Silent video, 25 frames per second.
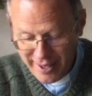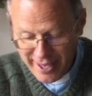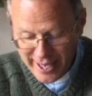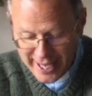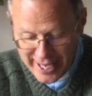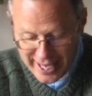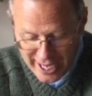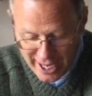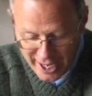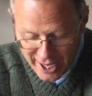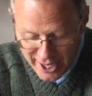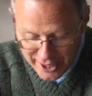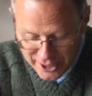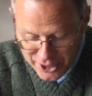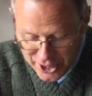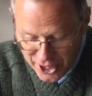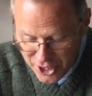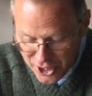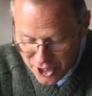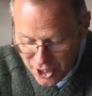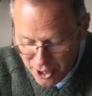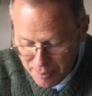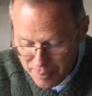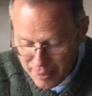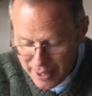He
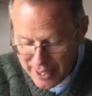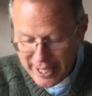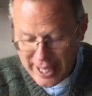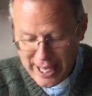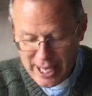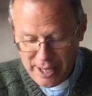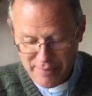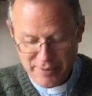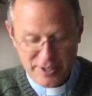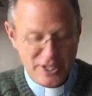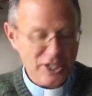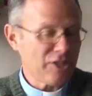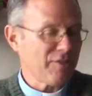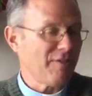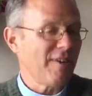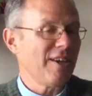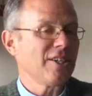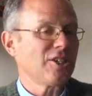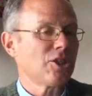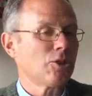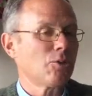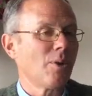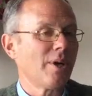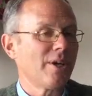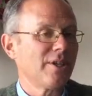urges the believers,
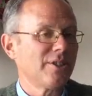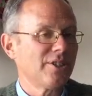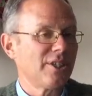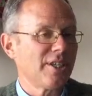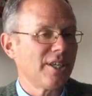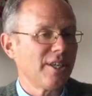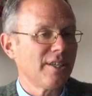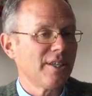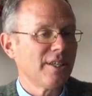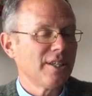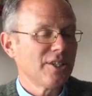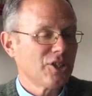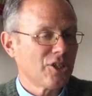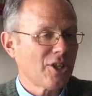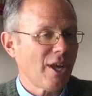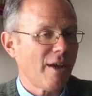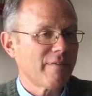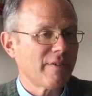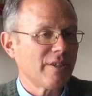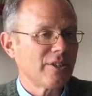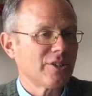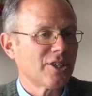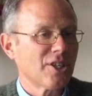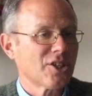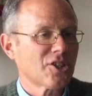verse
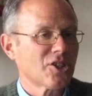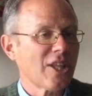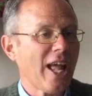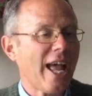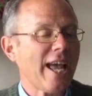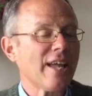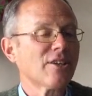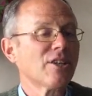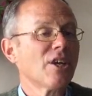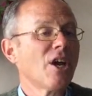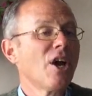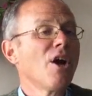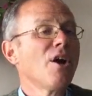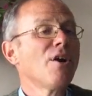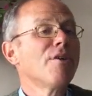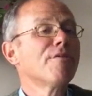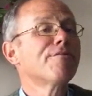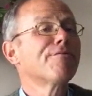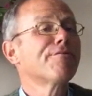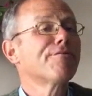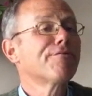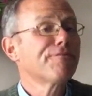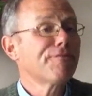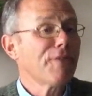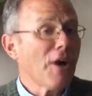27, to stand
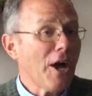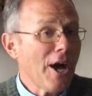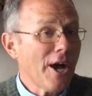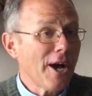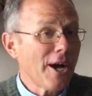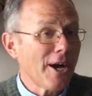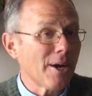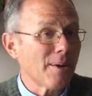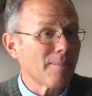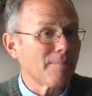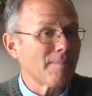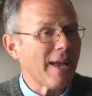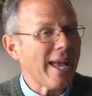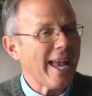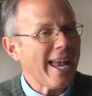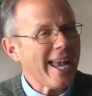firm